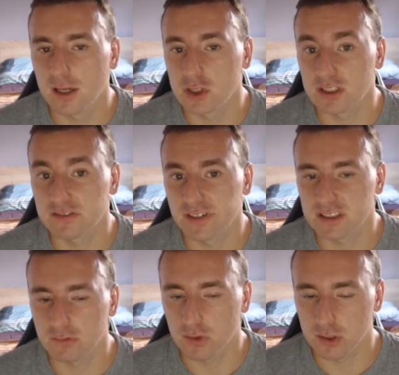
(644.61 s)
Chess
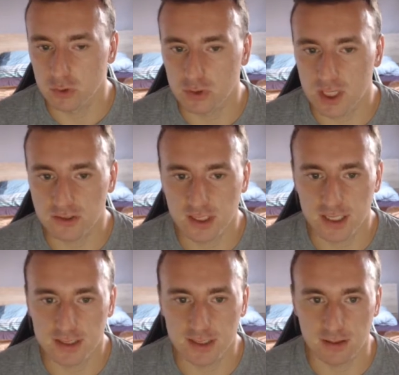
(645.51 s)
Festival in
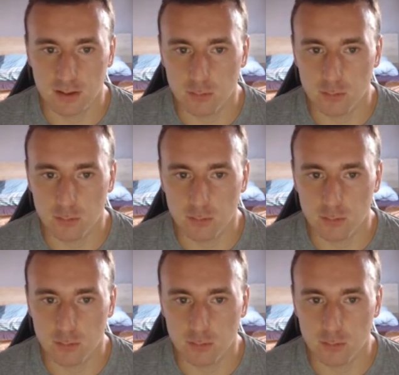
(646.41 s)
2018.